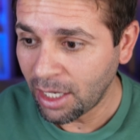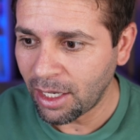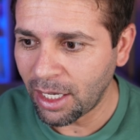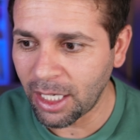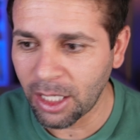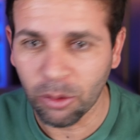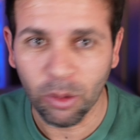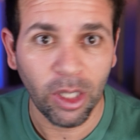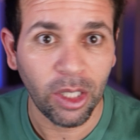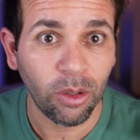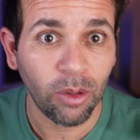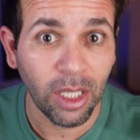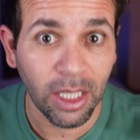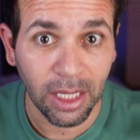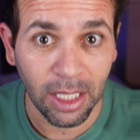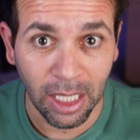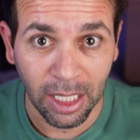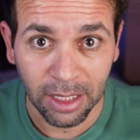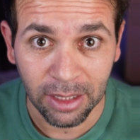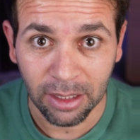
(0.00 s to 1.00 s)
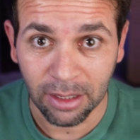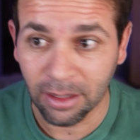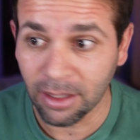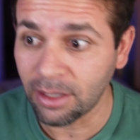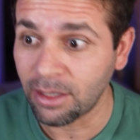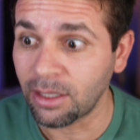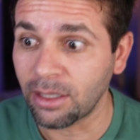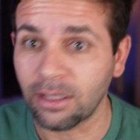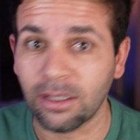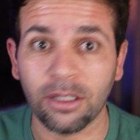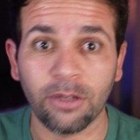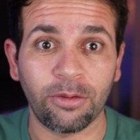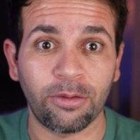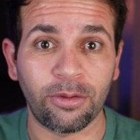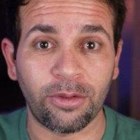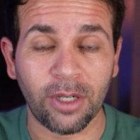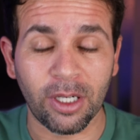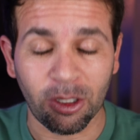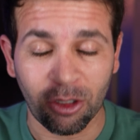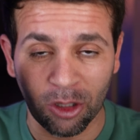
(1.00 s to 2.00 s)
Anyway, you got the idea. This is the
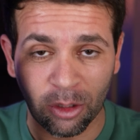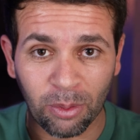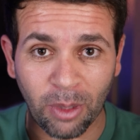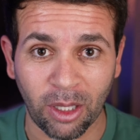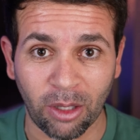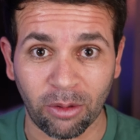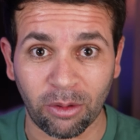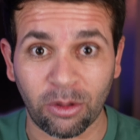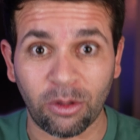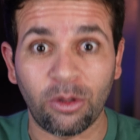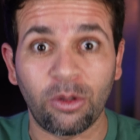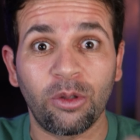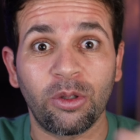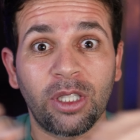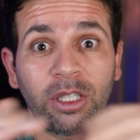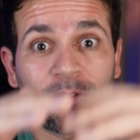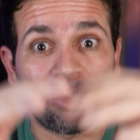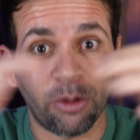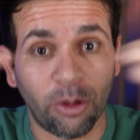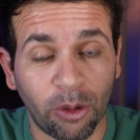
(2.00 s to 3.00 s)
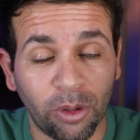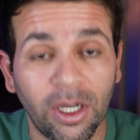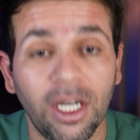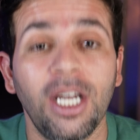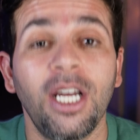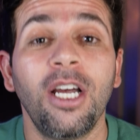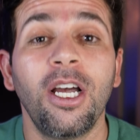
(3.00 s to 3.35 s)
first method to use it for